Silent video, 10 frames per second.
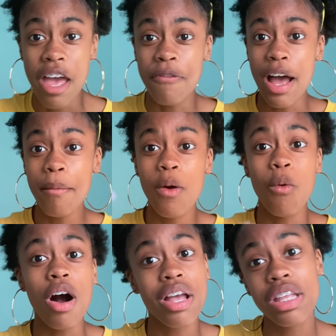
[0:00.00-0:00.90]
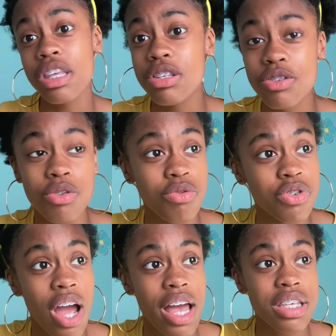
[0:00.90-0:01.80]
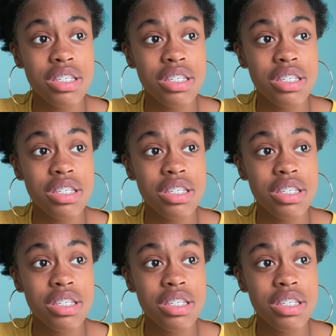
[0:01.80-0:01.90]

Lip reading: if I've been walking these two tracks,